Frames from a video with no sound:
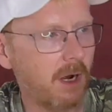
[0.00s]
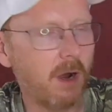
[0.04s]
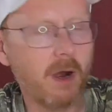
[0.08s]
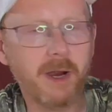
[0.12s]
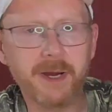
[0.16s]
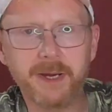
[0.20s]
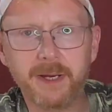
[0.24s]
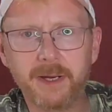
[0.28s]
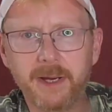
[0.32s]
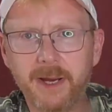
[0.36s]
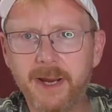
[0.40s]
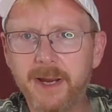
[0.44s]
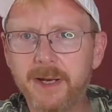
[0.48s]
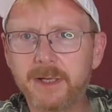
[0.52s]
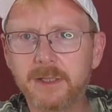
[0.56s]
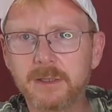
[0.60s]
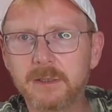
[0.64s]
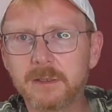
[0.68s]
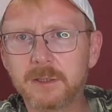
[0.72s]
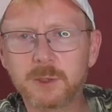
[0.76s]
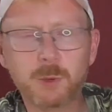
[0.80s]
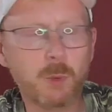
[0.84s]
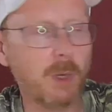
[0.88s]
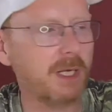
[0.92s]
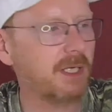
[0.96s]
high
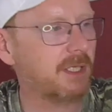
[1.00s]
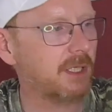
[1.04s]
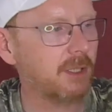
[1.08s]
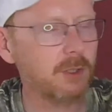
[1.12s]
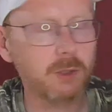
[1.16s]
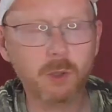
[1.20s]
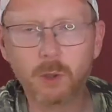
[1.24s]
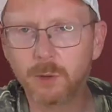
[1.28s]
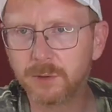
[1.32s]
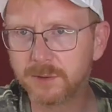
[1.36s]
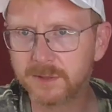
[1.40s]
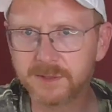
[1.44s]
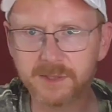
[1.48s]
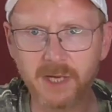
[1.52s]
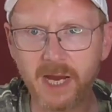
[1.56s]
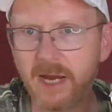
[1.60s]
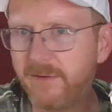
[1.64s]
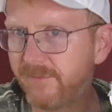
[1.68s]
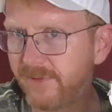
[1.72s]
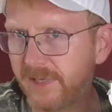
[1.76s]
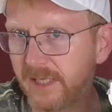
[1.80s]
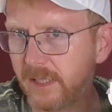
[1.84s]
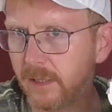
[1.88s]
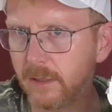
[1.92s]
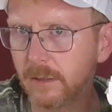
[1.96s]
and 20 tons
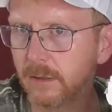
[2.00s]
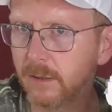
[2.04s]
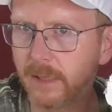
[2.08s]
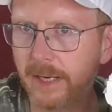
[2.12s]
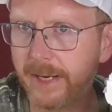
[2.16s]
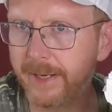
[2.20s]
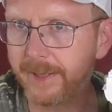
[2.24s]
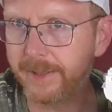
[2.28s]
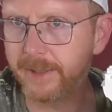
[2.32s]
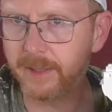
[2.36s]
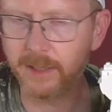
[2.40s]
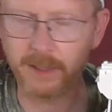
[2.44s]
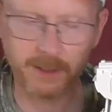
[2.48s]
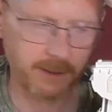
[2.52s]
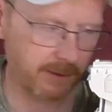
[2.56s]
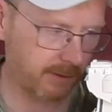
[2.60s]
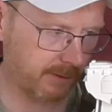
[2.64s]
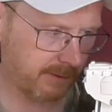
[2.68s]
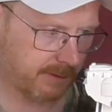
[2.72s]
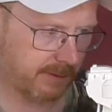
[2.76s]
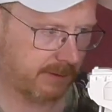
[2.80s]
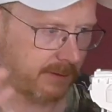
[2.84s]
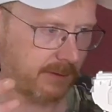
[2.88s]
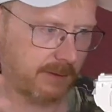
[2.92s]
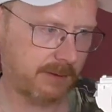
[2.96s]
heavy, and
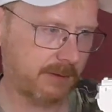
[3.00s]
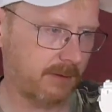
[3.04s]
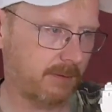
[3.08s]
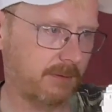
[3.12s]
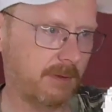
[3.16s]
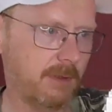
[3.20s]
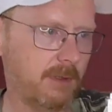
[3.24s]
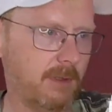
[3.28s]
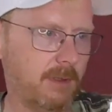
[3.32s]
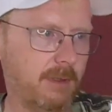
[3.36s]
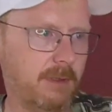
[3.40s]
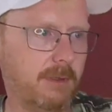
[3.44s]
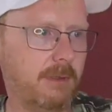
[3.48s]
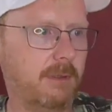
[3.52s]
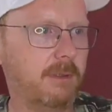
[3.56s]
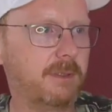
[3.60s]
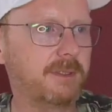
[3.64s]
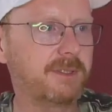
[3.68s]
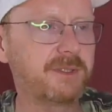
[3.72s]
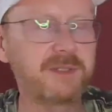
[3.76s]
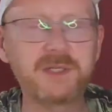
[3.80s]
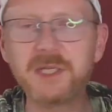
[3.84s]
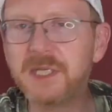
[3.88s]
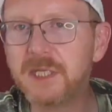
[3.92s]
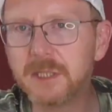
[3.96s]
it's
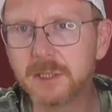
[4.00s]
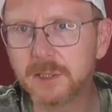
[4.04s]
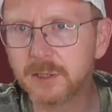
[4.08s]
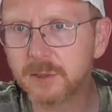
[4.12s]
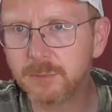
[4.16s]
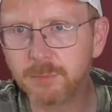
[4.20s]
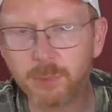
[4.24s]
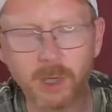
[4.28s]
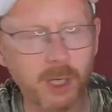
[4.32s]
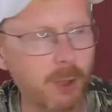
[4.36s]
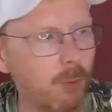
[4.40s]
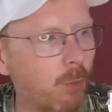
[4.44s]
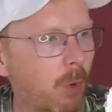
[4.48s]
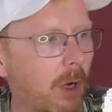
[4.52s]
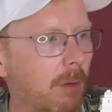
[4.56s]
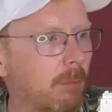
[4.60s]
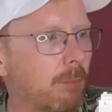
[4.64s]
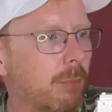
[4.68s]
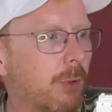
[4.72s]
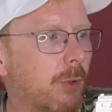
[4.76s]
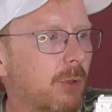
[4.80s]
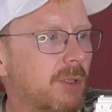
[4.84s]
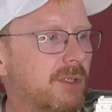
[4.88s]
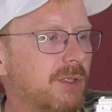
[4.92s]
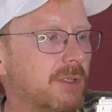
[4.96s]
steered by
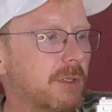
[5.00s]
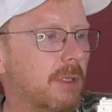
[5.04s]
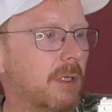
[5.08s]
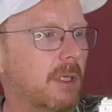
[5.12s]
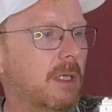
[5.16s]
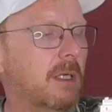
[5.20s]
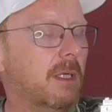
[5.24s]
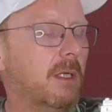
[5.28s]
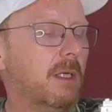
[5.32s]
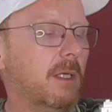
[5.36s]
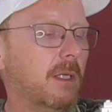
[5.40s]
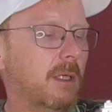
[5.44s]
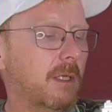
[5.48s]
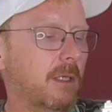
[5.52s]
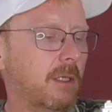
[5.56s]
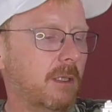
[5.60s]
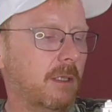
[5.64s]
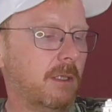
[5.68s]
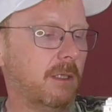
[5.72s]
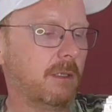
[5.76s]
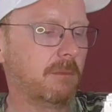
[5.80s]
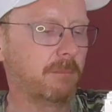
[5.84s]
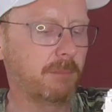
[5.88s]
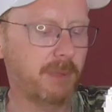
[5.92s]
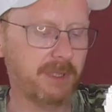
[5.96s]
one person.
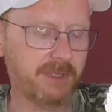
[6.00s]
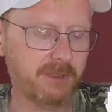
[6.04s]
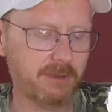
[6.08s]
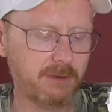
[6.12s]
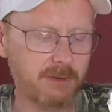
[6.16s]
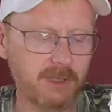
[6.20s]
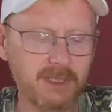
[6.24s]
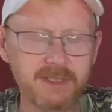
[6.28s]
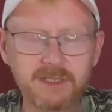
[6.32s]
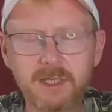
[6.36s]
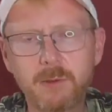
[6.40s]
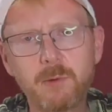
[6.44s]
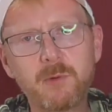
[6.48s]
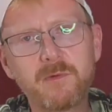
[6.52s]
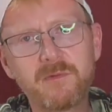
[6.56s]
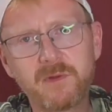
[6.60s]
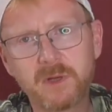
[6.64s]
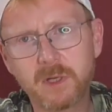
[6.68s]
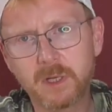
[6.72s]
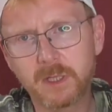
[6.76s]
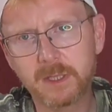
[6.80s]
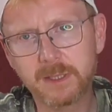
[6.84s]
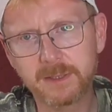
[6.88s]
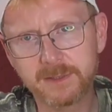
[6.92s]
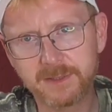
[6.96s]
But that's
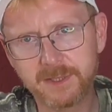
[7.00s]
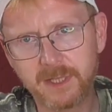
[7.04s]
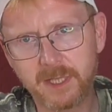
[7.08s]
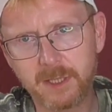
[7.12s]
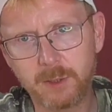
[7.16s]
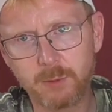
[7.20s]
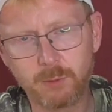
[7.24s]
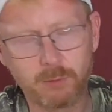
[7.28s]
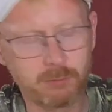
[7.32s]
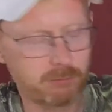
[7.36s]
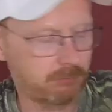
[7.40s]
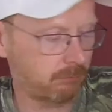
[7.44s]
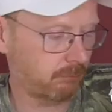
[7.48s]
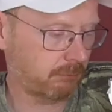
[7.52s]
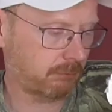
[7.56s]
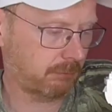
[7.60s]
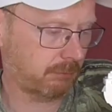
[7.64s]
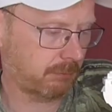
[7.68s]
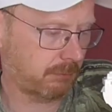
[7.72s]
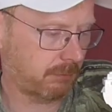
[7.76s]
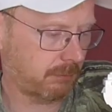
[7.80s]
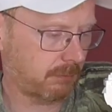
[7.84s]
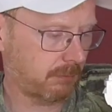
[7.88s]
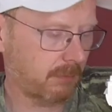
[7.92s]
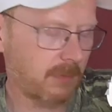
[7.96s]
everything I can say.
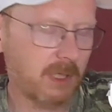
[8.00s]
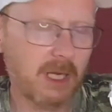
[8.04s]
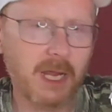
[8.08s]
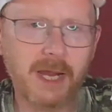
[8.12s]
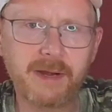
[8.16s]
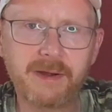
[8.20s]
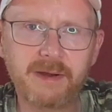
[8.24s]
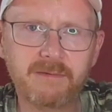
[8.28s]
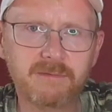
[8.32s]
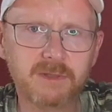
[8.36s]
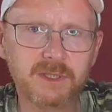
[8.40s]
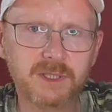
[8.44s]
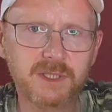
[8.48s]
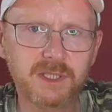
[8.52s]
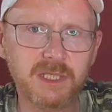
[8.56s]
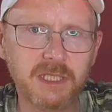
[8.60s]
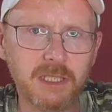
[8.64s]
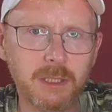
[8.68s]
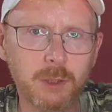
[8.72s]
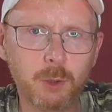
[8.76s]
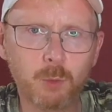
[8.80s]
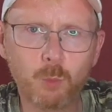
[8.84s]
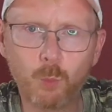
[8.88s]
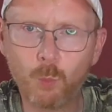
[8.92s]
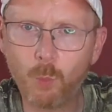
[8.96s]
I never
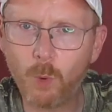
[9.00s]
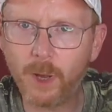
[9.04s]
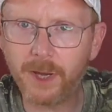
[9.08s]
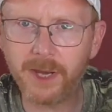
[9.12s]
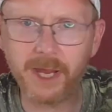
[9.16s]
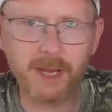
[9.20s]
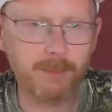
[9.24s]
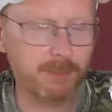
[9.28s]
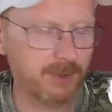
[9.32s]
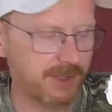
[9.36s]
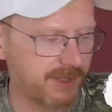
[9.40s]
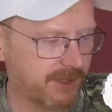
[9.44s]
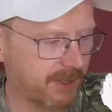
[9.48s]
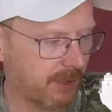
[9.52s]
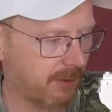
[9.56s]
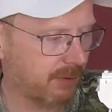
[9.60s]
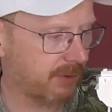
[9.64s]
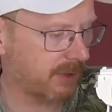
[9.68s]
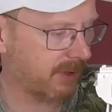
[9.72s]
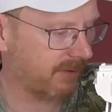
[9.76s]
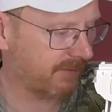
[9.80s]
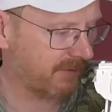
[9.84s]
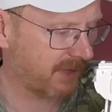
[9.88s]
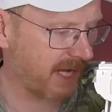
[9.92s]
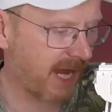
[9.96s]
seen one
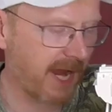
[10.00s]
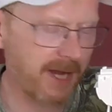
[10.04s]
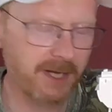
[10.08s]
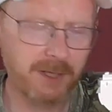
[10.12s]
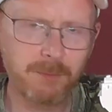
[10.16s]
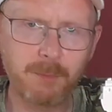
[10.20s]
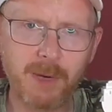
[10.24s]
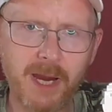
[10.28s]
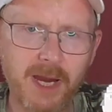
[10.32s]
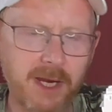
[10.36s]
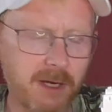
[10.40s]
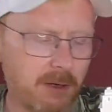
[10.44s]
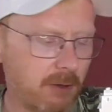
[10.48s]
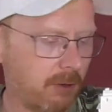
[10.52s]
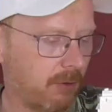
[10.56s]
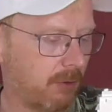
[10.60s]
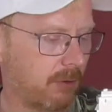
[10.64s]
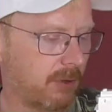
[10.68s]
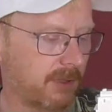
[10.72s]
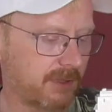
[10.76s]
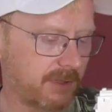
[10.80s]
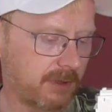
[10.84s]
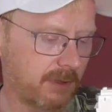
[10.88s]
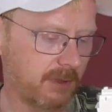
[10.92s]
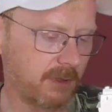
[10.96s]
episode of the anime
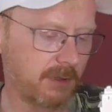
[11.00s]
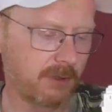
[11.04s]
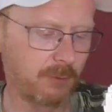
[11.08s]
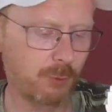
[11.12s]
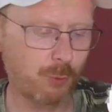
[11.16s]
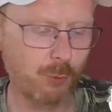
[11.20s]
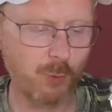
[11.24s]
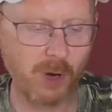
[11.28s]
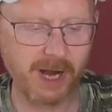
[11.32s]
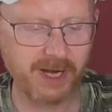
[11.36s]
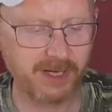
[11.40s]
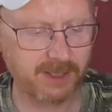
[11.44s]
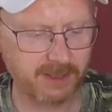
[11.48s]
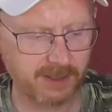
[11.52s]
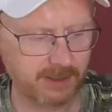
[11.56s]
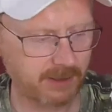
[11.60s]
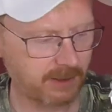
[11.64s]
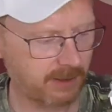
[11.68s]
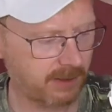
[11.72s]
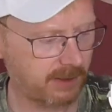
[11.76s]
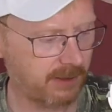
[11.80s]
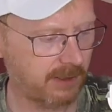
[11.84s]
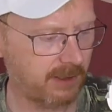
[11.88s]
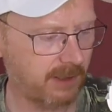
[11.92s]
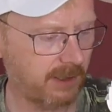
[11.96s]
or read
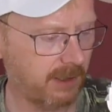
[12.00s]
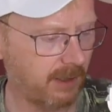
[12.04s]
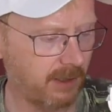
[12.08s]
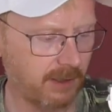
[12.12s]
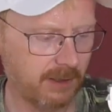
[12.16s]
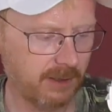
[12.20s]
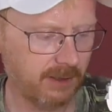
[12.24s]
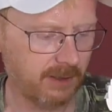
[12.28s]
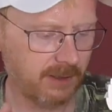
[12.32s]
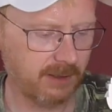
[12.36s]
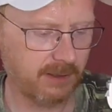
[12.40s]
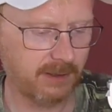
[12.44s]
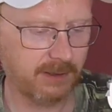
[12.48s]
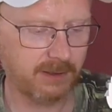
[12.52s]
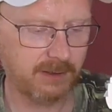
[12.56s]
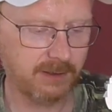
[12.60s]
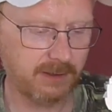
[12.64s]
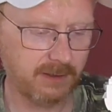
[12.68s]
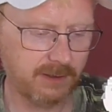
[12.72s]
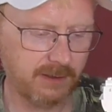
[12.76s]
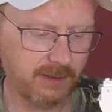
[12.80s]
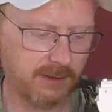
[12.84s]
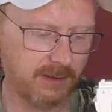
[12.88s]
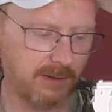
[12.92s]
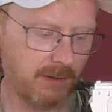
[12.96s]

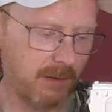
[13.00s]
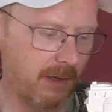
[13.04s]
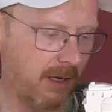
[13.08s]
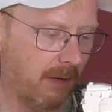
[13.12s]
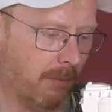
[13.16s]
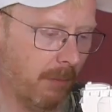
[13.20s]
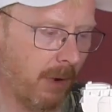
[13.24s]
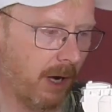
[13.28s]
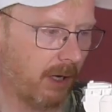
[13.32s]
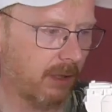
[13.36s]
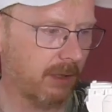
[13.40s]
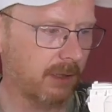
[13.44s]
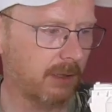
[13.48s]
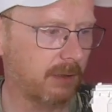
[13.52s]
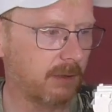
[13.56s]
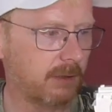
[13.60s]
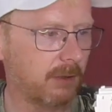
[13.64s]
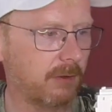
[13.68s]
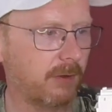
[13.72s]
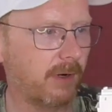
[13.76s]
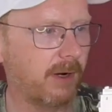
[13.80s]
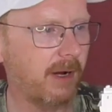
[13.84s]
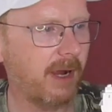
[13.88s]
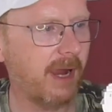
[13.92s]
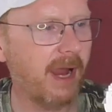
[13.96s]
a manga
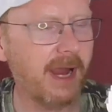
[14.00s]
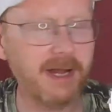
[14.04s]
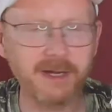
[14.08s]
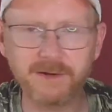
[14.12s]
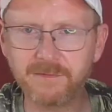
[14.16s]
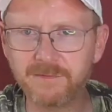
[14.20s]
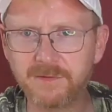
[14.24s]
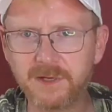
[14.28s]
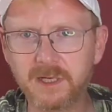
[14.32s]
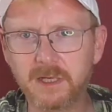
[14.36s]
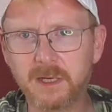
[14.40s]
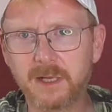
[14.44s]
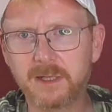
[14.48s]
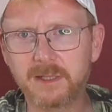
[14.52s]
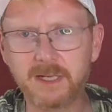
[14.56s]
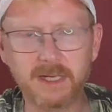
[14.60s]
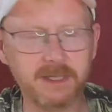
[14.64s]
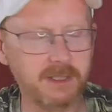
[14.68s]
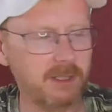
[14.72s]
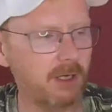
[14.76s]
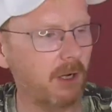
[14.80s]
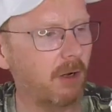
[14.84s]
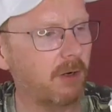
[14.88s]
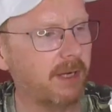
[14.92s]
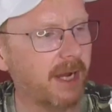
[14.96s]
or anything like
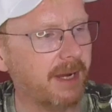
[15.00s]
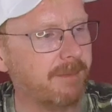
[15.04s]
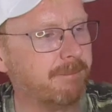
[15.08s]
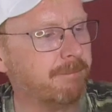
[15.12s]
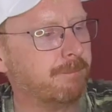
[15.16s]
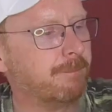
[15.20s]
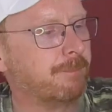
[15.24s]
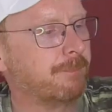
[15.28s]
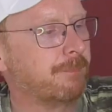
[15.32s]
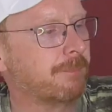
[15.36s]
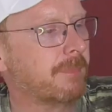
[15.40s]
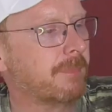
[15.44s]
that. Okay,